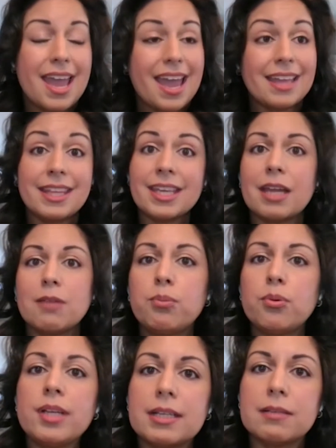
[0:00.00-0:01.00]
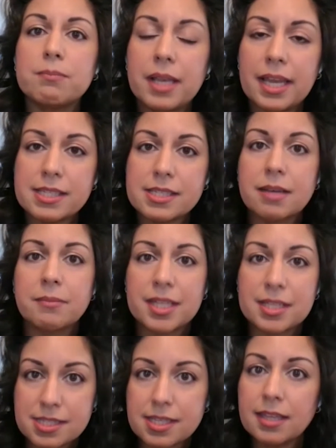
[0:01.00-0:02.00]
And they can put in place some
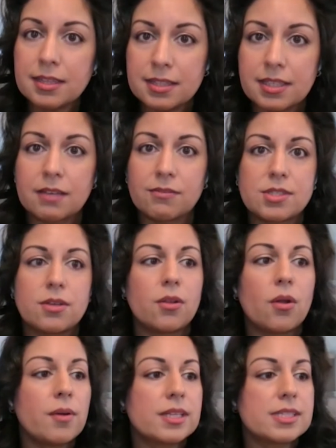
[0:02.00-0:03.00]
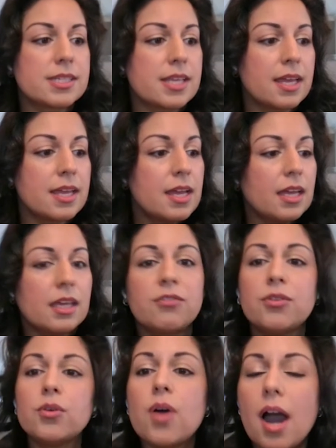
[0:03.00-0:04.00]
incentives, you know, and say,
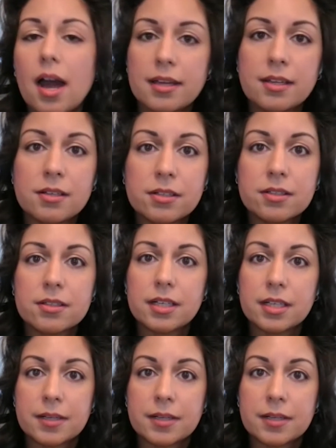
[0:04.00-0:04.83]
if you hire